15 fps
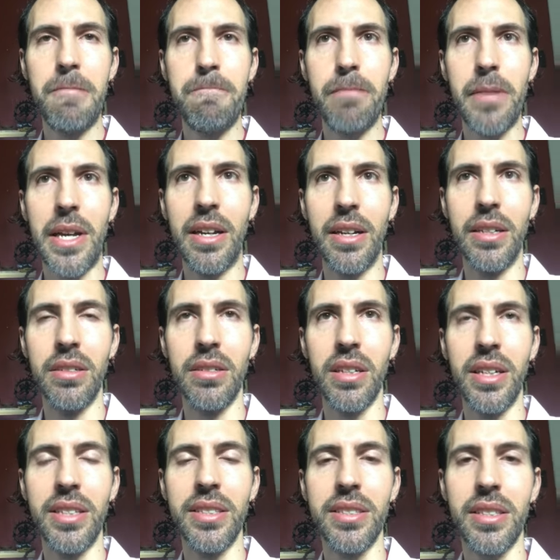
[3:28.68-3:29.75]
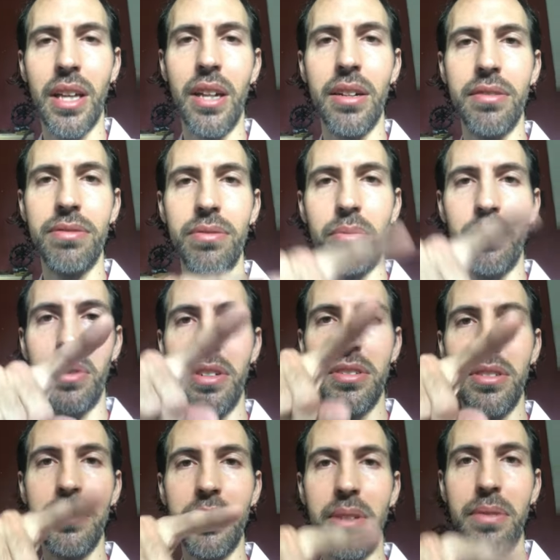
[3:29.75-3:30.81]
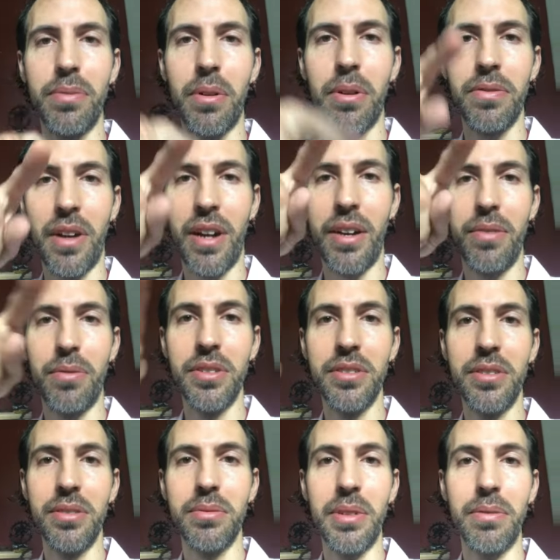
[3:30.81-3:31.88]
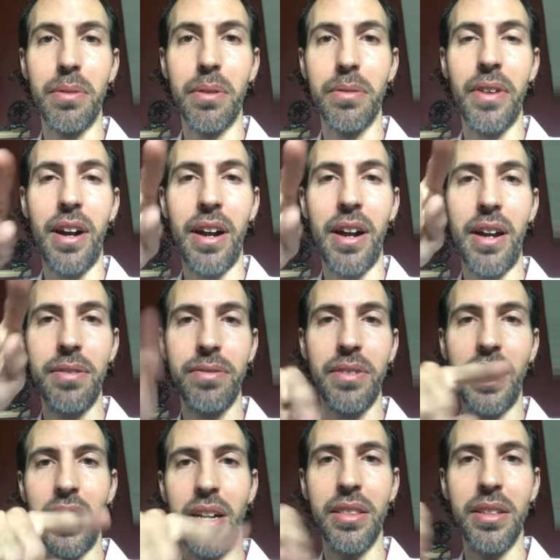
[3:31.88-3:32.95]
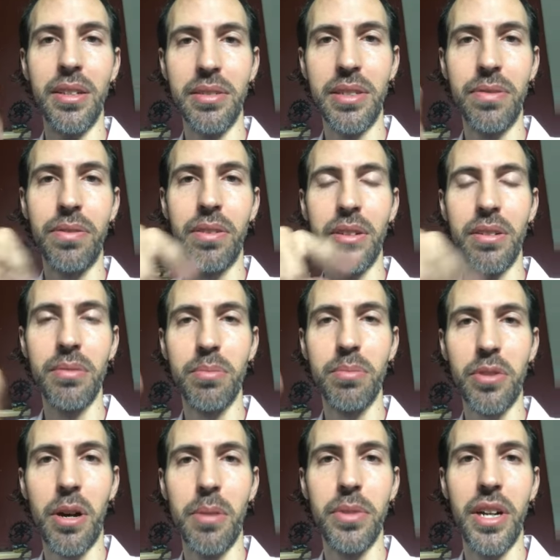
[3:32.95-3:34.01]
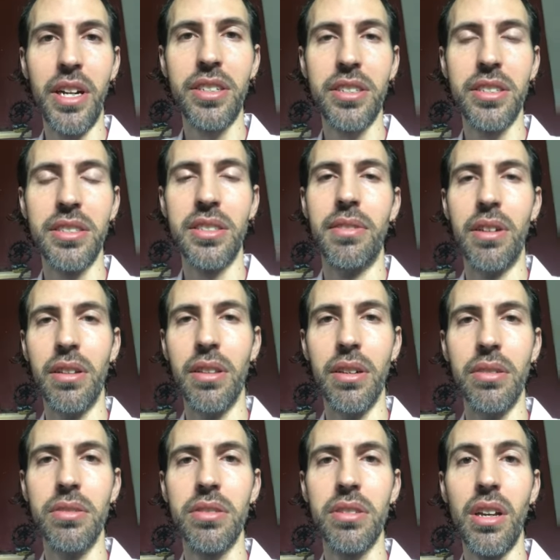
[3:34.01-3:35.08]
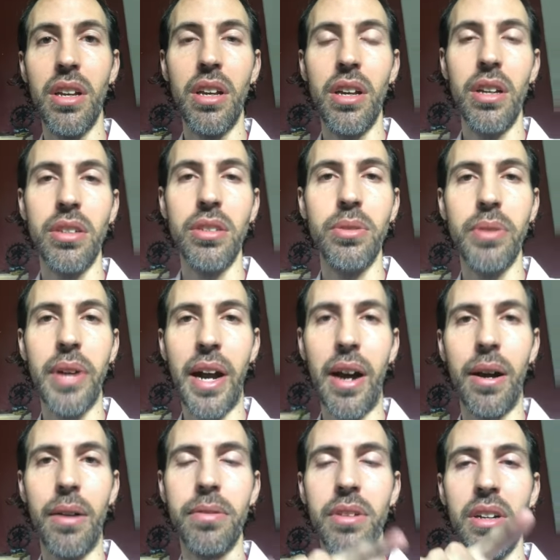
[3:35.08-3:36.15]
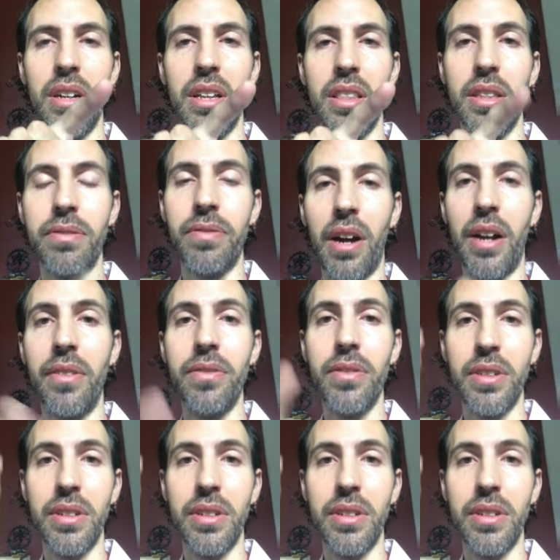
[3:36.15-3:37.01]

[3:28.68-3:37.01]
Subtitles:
And instead of 1, 2, 3, 4, 5, 1, 2, 3, 4, 5, and the different combinations of all those, you have the five